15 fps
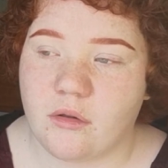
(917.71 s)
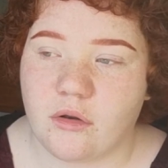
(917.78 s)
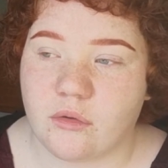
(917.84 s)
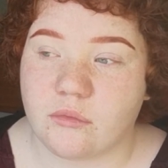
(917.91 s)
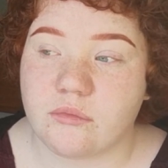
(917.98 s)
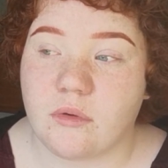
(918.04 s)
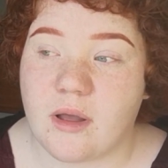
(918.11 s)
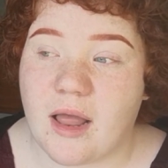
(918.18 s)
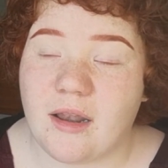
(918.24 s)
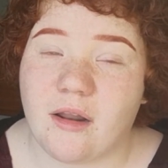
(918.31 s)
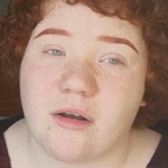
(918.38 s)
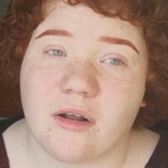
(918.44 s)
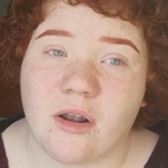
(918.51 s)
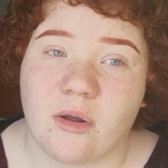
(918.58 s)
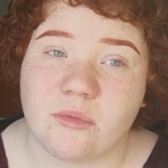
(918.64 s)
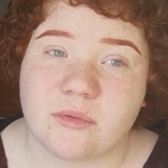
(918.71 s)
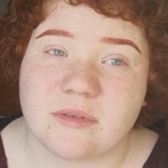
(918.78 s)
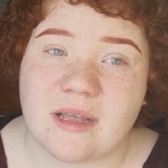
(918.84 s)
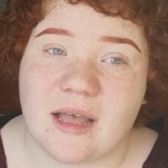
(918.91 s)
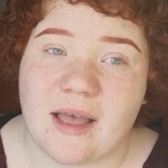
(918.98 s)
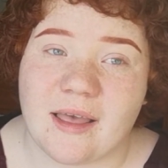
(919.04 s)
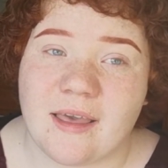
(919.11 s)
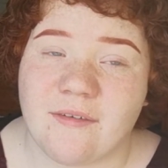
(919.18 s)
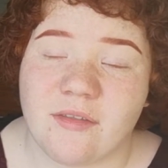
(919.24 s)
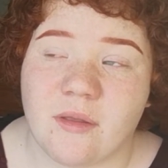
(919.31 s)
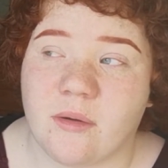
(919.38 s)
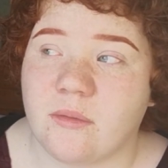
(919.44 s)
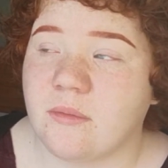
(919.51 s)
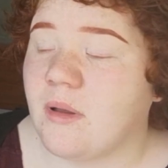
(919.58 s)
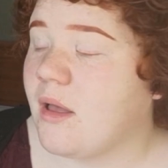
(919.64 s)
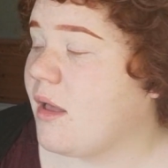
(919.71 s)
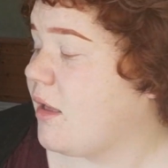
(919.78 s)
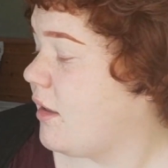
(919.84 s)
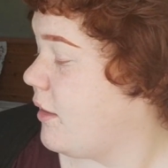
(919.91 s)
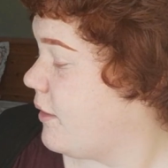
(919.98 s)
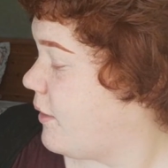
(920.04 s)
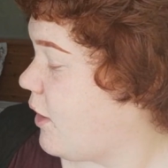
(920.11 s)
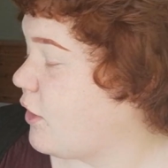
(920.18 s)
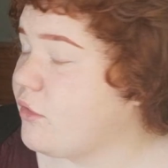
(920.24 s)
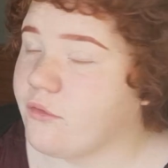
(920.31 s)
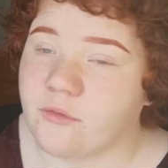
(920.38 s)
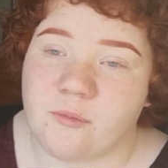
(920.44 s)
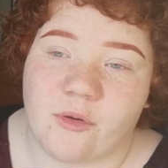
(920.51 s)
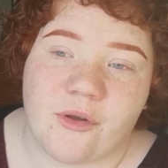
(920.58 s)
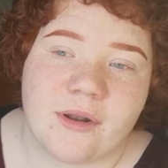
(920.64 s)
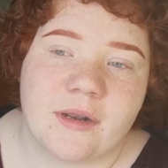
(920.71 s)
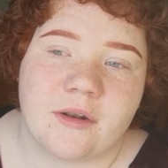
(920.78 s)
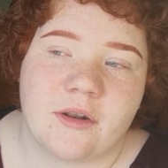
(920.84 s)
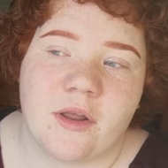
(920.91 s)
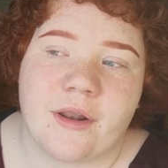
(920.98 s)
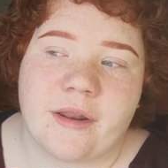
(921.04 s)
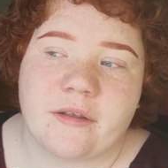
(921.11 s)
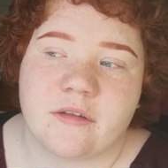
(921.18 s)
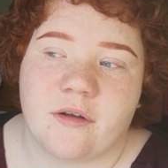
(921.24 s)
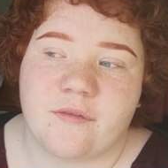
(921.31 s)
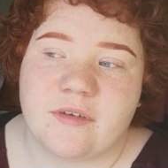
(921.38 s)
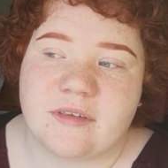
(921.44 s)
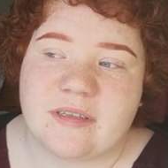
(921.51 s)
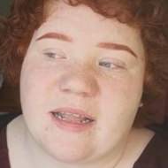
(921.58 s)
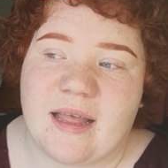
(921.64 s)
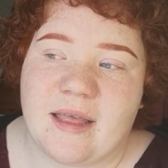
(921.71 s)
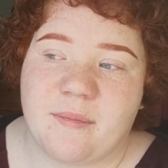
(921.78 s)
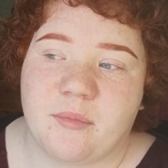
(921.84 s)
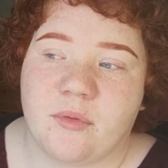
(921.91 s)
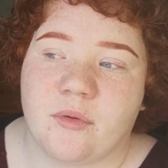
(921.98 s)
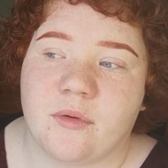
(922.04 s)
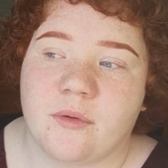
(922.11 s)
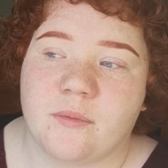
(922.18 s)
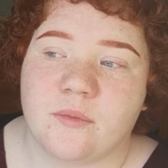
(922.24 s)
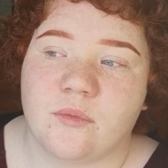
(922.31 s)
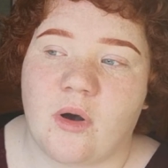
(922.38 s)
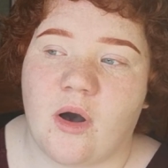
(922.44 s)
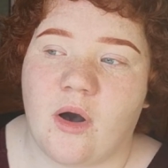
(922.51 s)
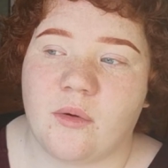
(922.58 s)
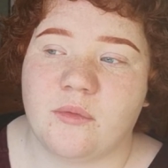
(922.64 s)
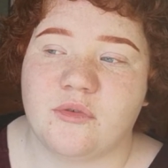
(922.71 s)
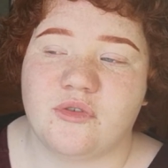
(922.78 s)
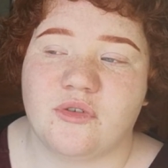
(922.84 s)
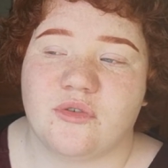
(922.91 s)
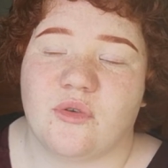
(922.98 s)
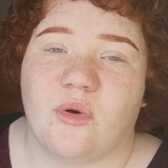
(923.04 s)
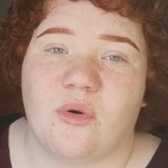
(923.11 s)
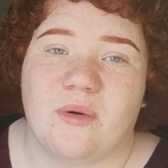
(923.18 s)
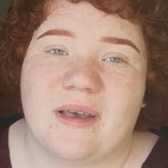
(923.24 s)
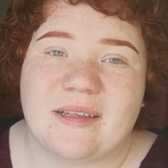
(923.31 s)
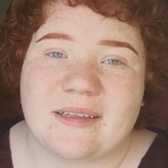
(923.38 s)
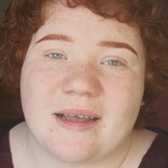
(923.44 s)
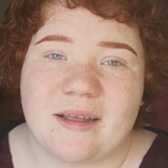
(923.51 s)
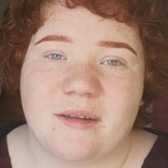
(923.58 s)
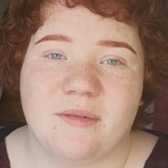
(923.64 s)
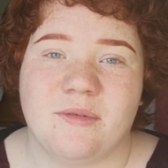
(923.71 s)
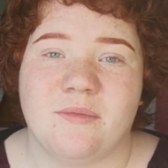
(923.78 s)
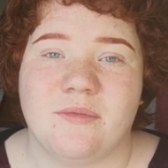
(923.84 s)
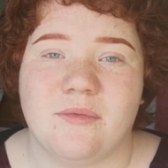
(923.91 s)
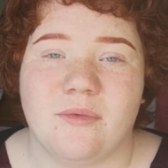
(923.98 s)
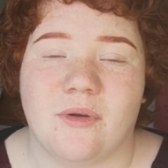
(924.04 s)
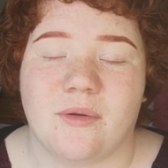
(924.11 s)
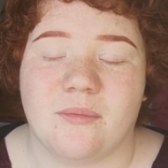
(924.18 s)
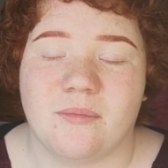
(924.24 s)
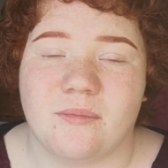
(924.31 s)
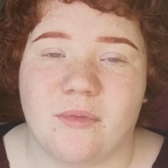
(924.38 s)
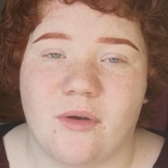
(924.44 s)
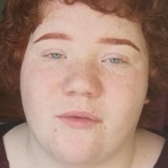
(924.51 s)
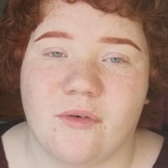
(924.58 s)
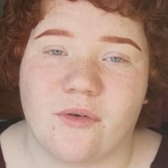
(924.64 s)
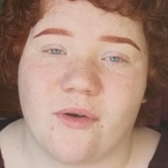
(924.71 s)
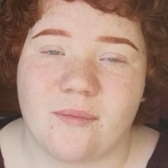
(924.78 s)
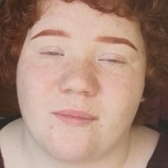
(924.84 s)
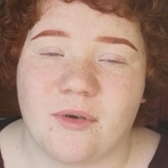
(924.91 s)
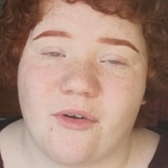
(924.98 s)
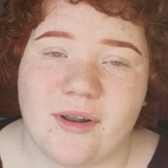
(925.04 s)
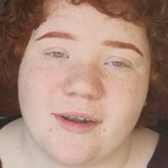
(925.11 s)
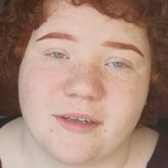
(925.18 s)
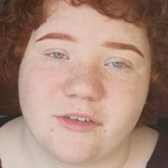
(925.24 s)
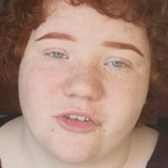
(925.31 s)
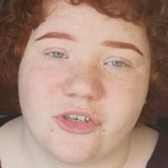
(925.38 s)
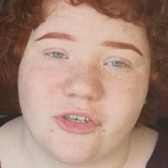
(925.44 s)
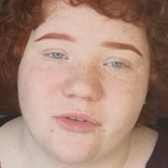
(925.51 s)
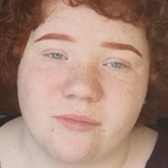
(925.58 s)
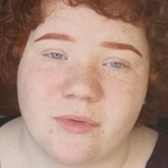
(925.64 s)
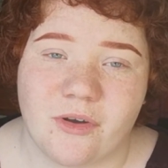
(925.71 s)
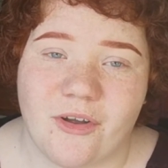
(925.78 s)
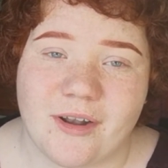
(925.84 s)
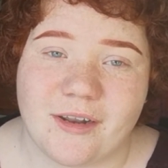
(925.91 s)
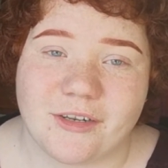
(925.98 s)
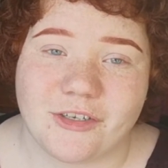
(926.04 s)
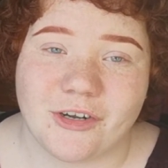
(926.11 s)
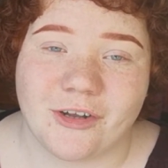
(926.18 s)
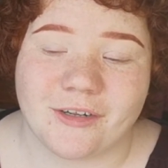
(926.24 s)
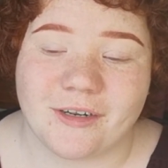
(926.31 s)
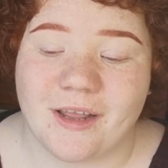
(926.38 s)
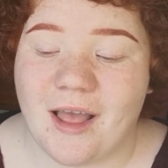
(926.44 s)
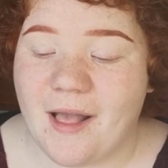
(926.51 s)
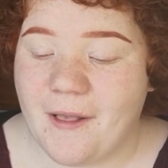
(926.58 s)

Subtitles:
Look, a lot closer, even though I lived with my granddad only, so obviously, but I was just always at my granddad John.